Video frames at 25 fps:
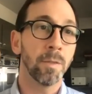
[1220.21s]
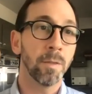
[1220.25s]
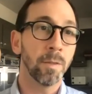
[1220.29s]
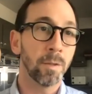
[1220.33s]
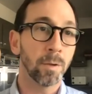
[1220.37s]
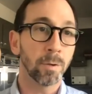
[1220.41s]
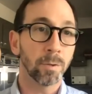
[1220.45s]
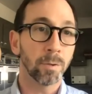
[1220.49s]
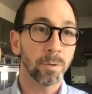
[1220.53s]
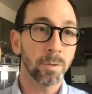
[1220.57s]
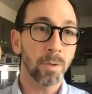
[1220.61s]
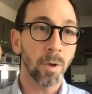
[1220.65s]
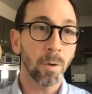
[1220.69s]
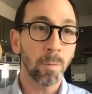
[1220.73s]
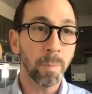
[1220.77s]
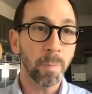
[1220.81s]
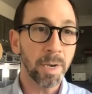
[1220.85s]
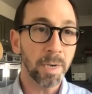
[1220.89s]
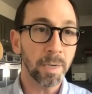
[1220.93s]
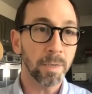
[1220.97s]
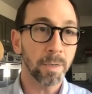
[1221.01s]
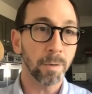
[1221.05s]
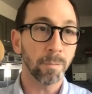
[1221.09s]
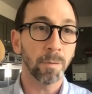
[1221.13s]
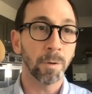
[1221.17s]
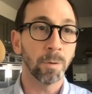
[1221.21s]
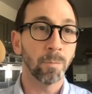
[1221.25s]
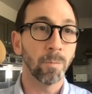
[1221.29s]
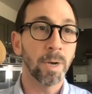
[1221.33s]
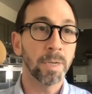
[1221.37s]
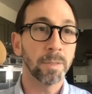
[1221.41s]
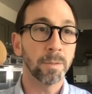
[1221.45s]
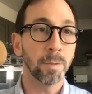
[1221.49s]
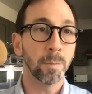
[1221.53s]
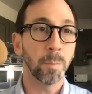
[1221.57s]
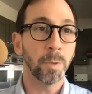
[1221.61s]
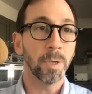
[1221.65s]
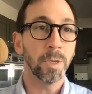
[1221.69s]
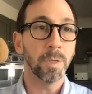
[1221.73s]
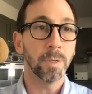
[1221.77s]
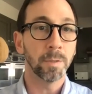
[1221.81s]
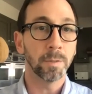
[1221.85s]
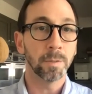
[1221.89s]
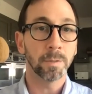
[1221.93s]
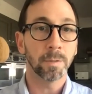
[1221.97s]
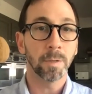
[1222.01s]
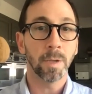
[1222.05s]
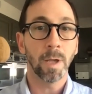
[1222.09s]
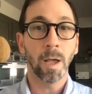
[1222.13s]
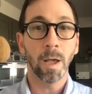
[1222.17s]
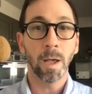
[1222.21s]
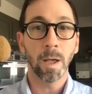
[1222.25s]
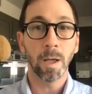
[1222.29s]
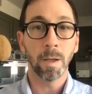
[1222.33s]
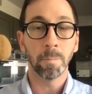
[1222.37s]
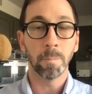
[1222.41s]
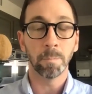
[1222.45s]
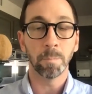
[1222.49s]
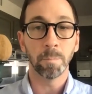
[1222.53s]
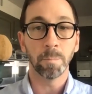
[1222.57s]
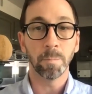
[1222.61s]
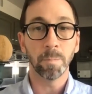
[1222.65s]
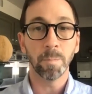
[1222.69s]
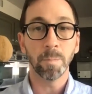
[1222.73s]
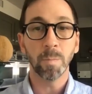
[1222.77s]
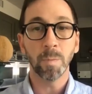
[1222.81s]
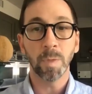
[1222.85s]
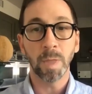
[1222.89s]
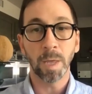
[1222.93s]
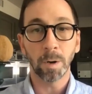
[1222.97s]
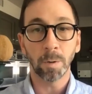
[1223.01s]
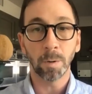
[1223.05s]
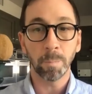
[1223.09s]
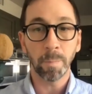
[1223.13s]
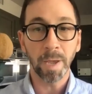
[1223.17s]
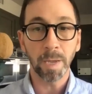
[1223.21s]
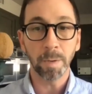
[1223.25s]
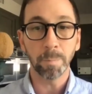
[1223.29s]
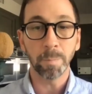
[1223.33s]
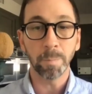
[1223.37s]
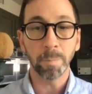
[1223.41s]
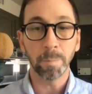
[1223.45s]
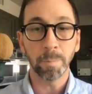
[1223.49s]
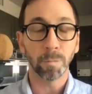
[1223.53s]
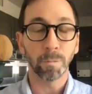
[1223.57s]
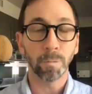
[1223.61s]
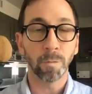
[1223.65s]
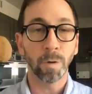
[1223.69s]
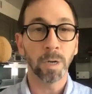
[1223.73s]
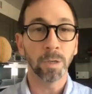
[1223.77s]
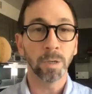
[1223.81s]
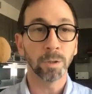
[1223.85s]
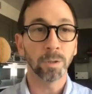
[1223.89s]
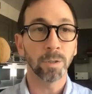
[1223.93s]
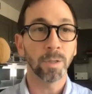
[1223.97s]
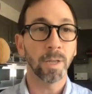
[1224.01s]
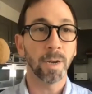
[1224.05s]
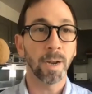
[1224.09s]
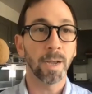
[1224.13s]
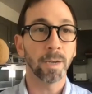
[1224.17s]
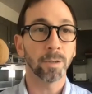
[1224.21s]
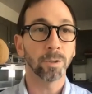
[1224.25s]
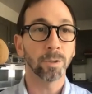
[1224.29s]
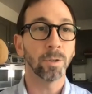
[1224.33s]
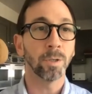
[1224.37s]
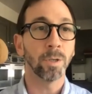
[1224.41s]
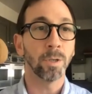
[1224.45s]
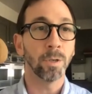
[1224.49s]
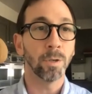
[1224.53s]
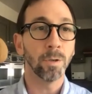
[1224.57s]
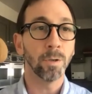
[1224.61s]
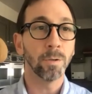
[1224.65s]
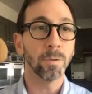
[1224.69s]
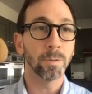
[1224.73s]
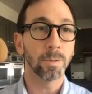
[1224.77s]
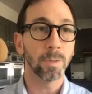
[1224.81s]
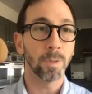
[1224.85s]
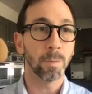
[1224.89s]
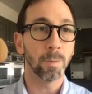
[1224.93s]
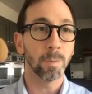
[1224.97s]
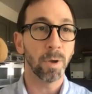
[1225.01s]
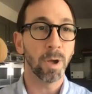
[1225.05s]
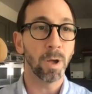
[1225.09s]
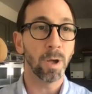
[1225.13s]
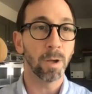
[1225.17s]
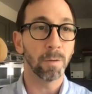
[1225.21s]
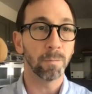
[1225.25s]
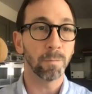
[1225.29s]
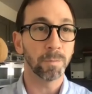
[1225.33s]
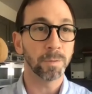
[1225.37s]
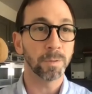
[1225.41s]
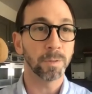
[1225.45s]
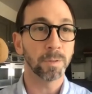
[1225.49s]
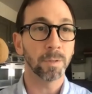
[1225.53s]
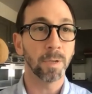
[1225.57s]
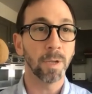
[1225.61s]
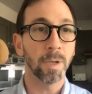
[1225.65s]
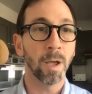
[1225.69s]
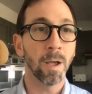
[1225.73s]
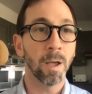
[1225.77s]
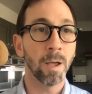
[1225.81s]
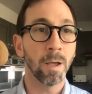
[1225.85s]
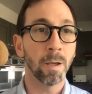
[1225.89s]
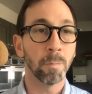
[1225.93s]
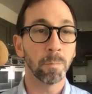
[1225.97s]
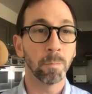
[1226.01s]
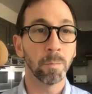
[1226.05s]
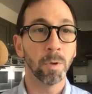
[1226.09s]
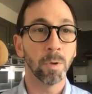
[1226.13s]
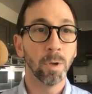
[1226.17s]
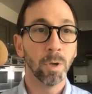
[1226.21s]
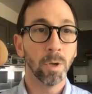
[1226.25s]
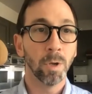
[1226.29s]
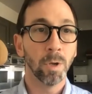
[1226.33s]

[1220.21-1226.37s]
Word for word: there's so many different recipes um, that are made by the French that actually use the puffs um,